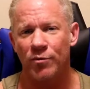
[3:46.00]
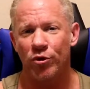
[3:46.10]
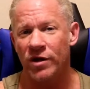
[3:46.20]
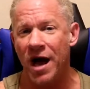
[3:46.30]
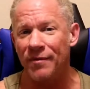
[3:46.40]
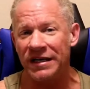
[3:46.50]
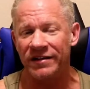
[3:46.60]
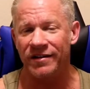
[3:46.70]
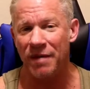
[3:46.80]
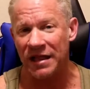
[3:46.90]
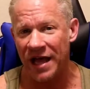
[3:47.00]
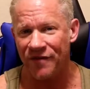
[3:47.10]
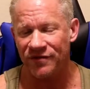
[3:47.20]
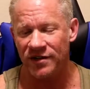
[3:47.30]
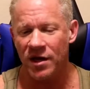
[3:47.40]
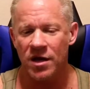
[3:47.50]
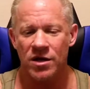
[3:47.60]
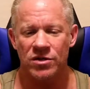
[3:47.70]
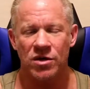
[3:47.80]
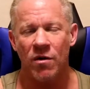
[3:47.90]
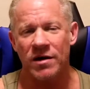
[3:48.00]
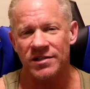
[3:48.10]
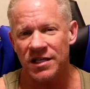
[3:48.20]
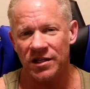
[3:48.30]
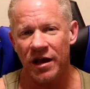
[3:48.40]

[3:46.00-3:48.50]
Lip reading: predominant than my left, so I'll sit